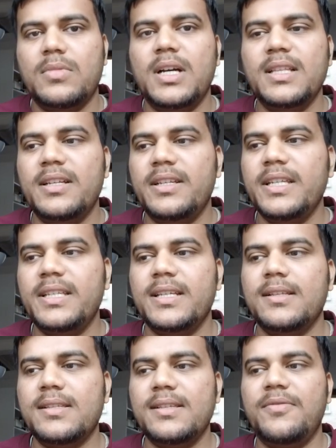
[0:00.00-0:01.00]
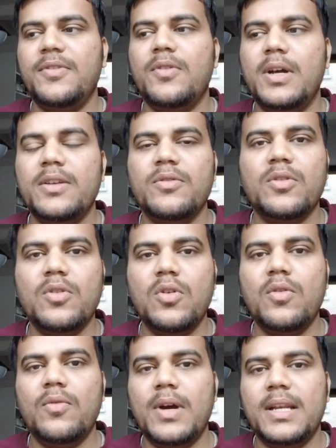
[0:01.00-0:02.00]
other details if you want to
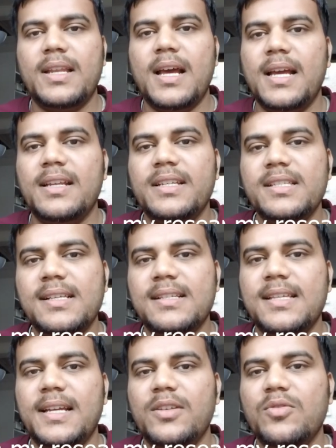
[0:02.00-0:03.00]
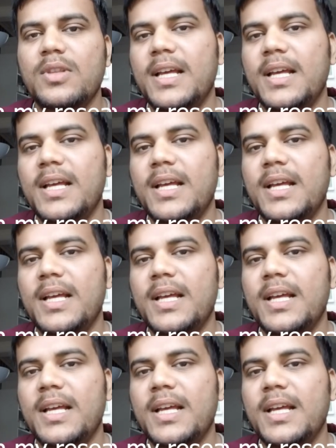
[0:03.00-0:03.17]
know what research I do.